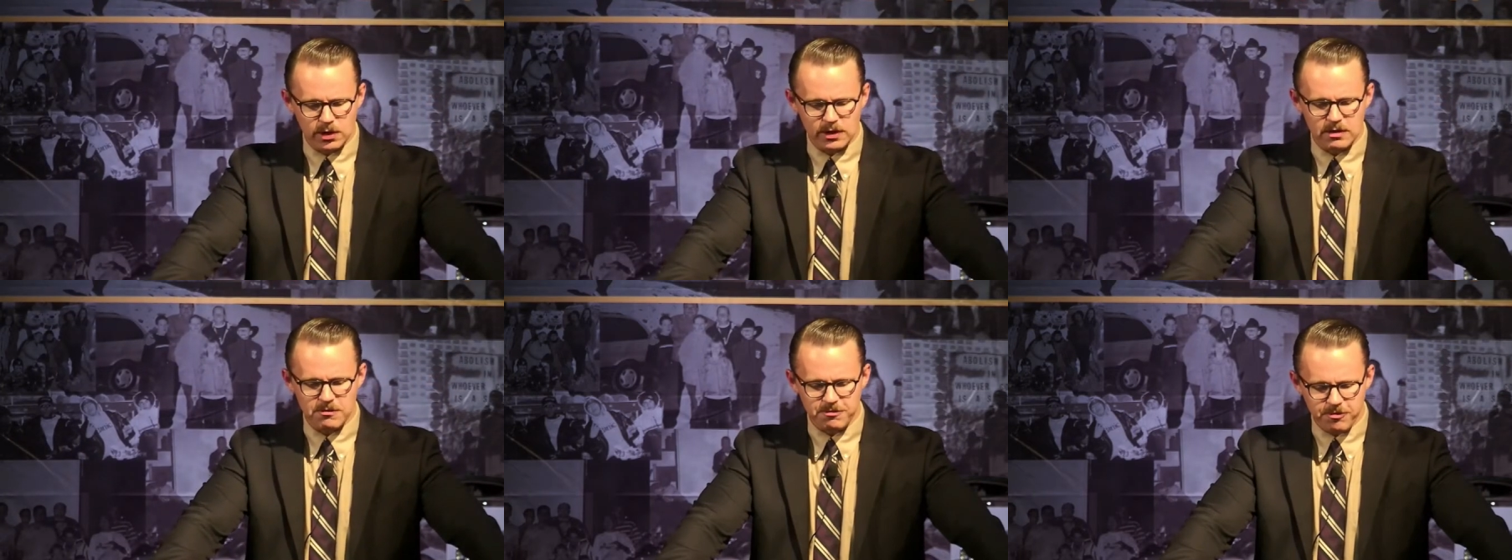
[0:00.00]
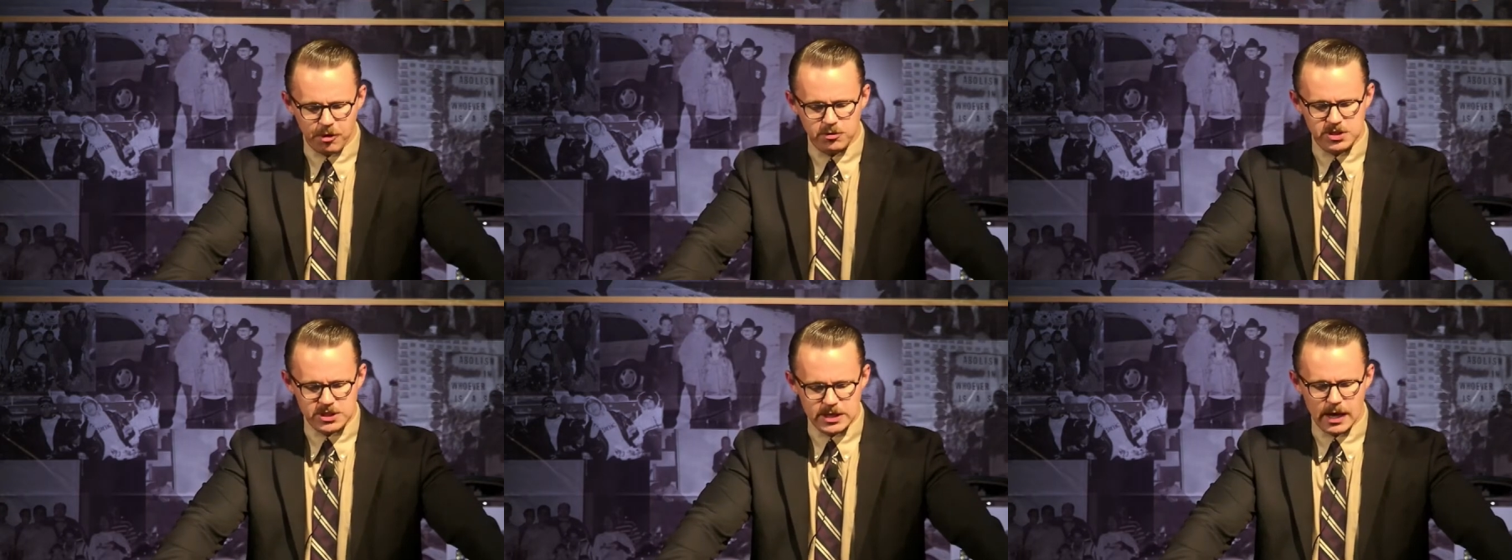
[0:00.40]
and the
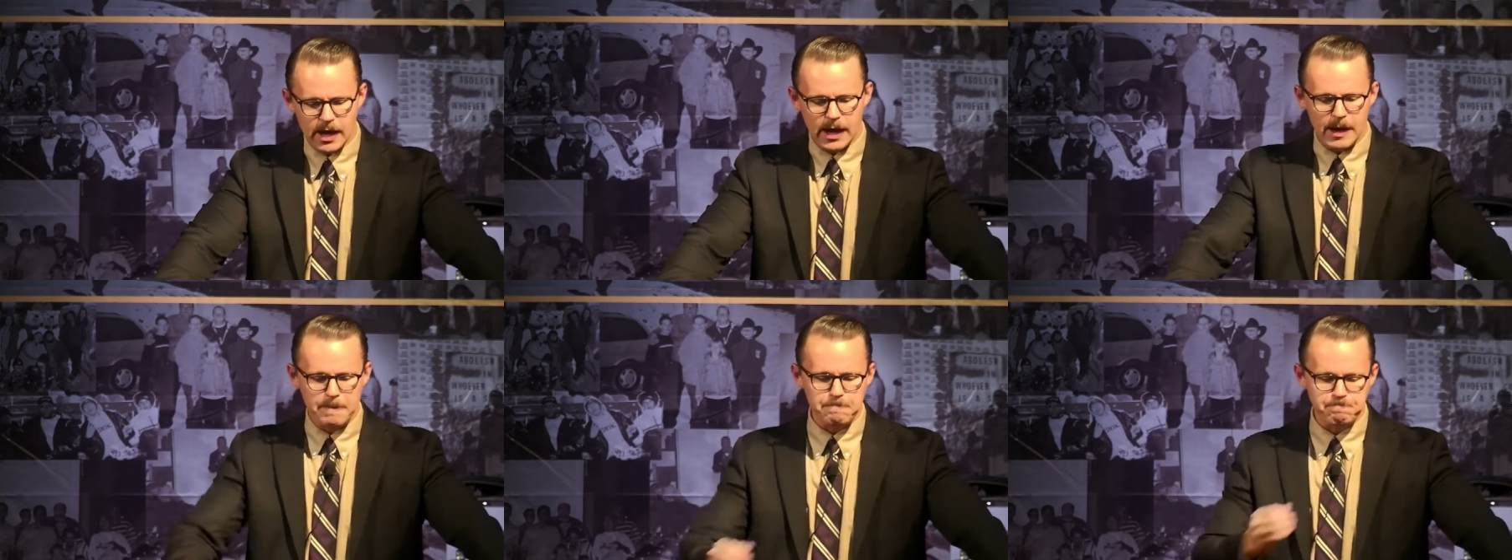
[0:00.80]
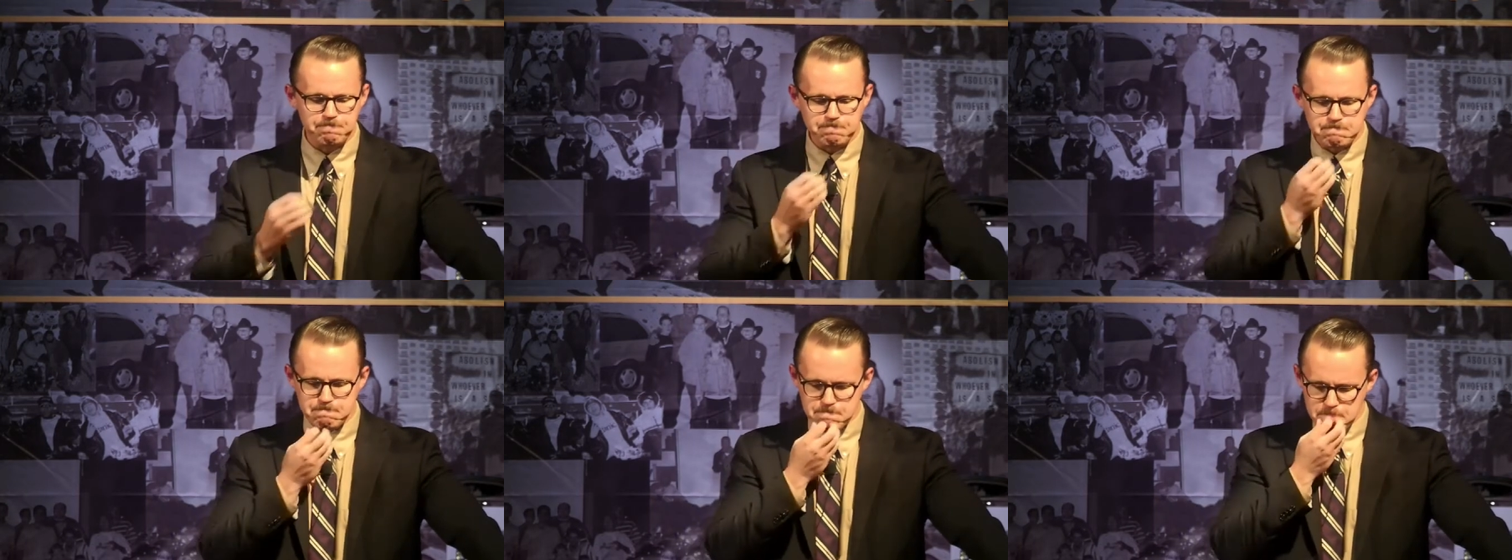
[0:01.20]
first time
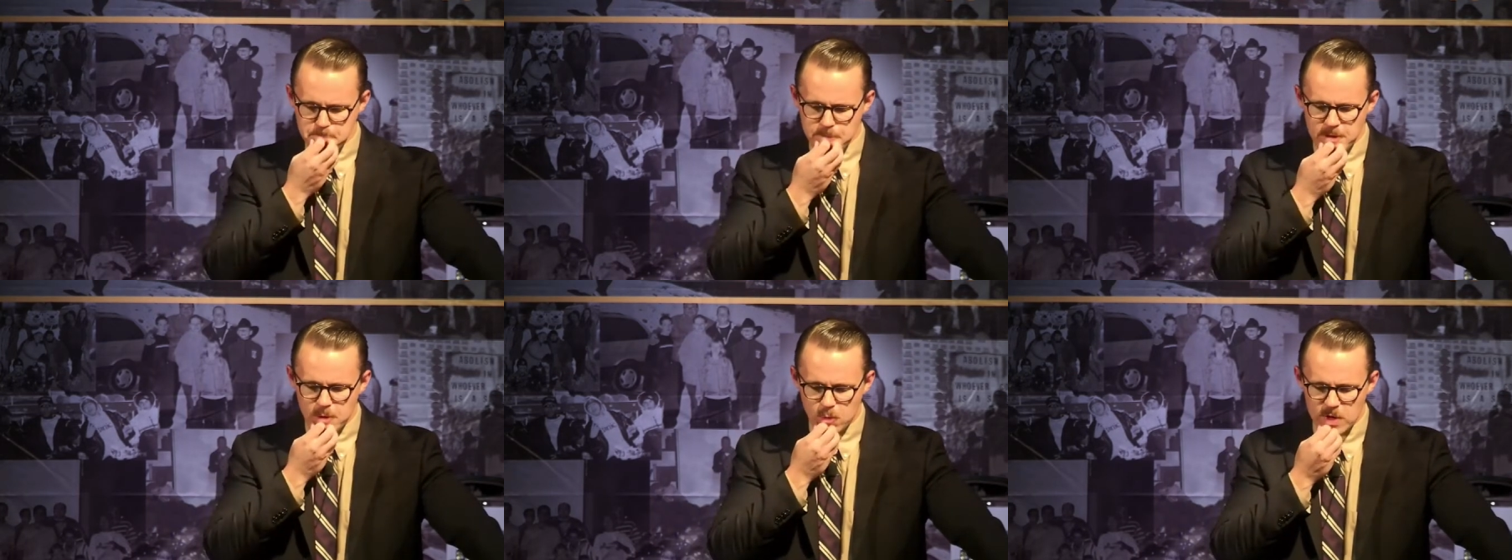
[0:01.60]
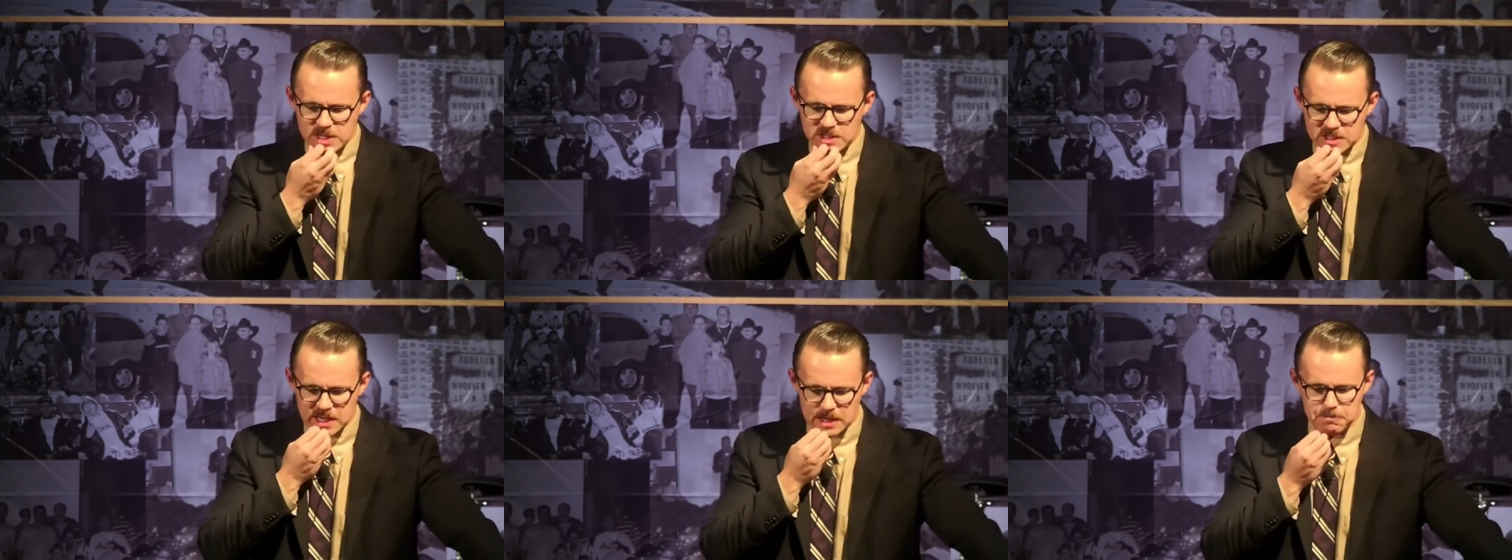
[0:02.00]
we
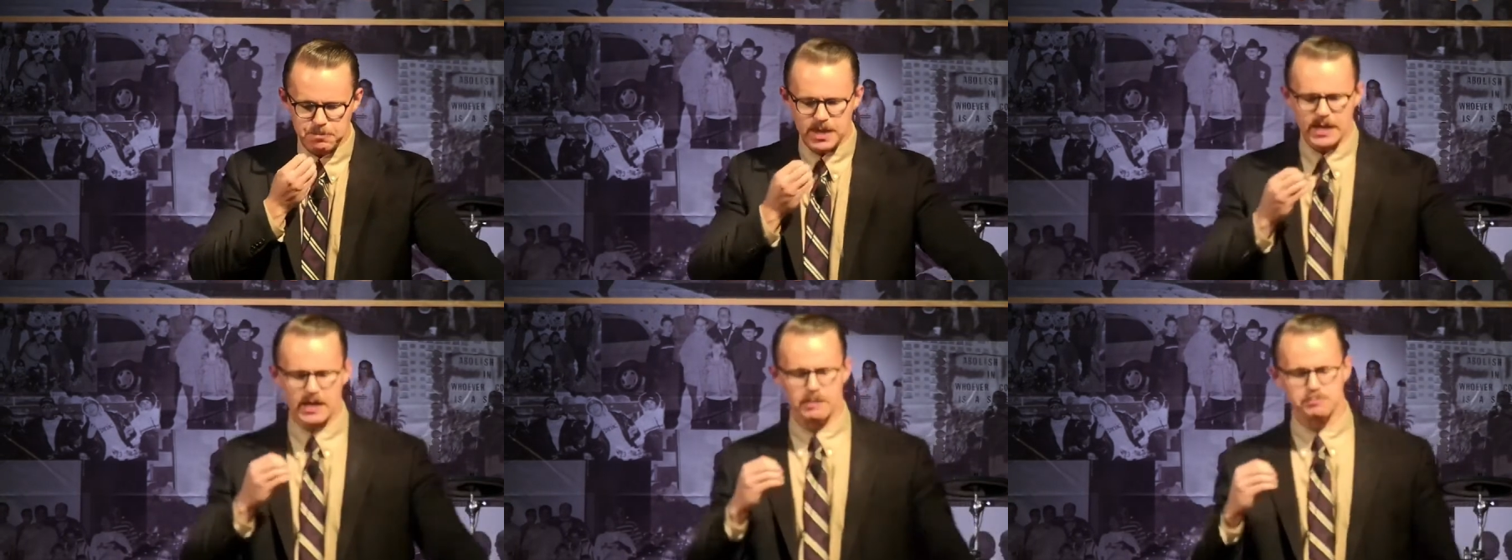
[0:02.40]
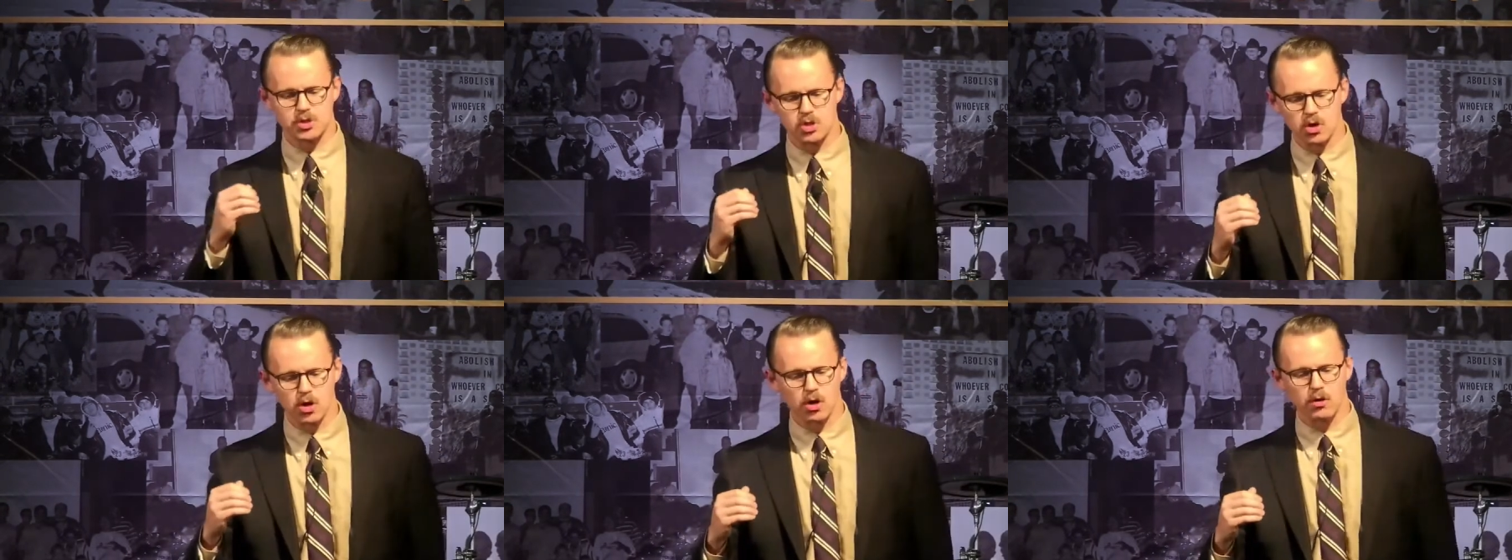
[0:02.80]
see it being
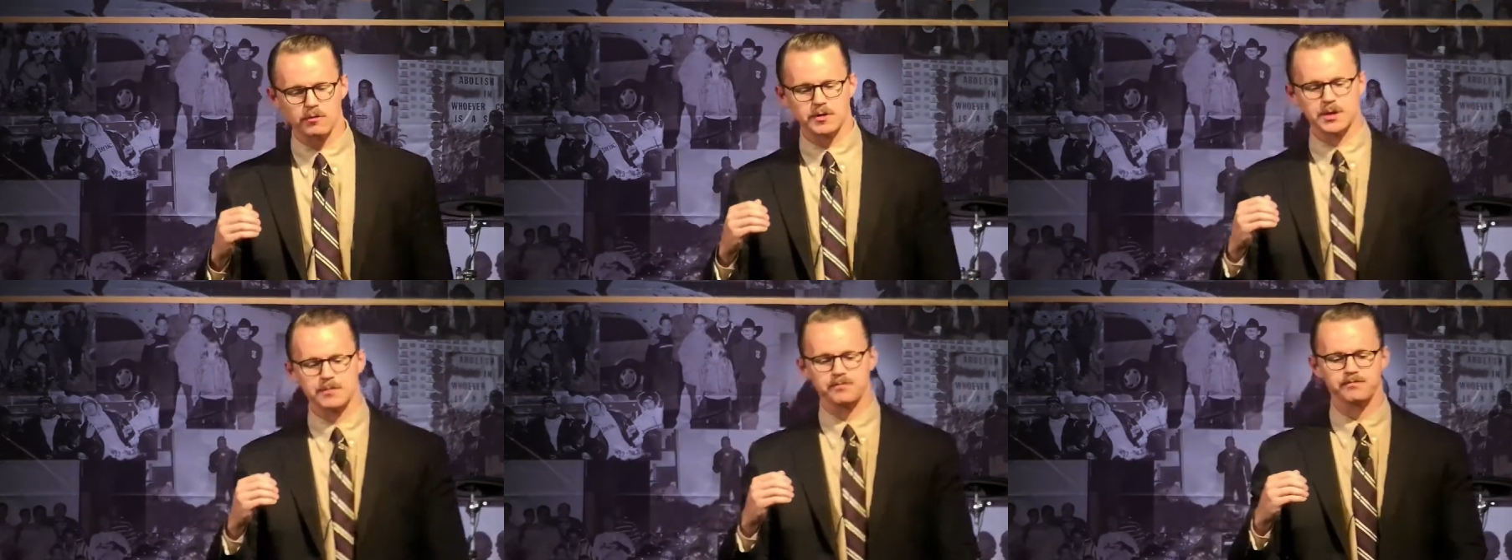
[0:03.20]
observed,